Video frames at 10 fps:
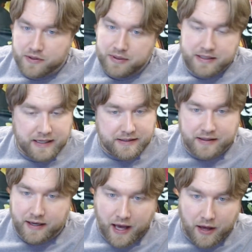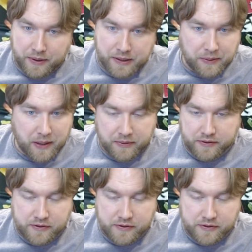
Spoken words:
I mean, tasted like jalapeno peppers.